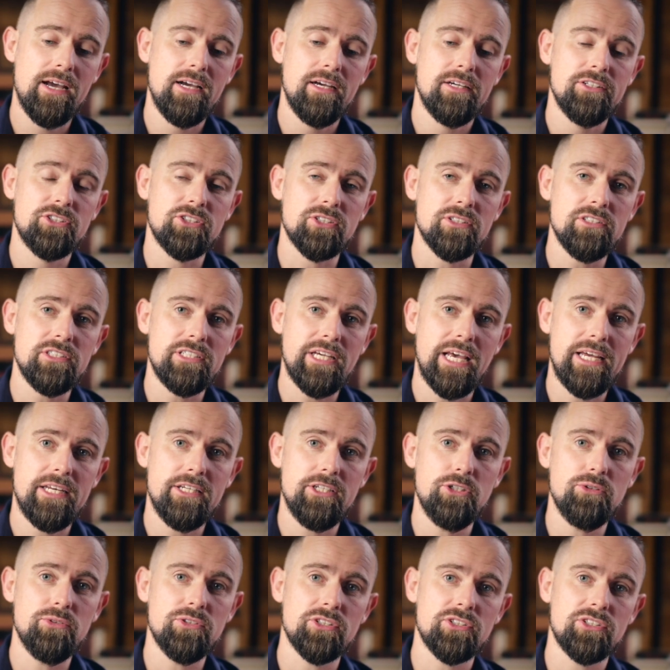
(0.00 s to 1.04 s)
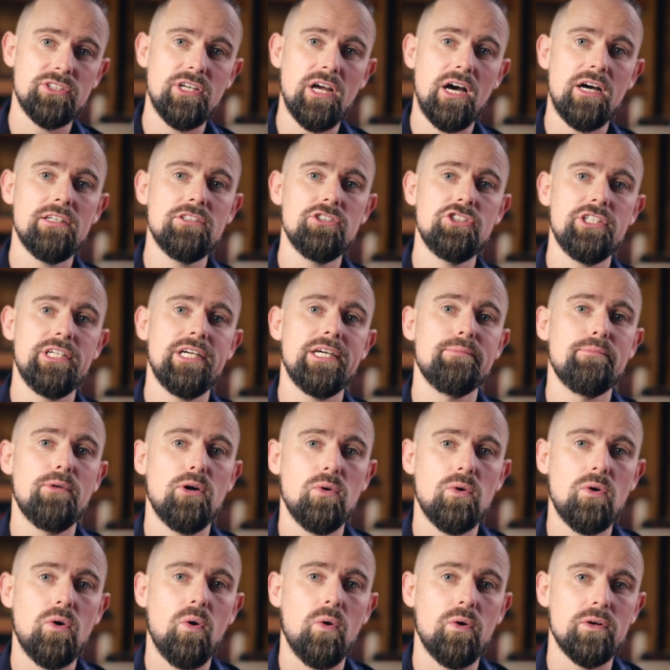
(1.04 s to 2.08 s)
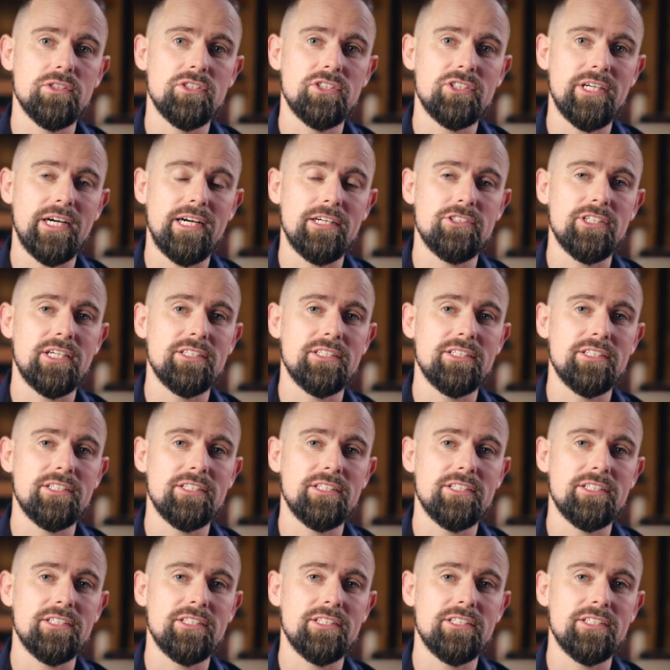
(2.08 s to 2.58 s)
Sun 10 uses non-GMO cornstarch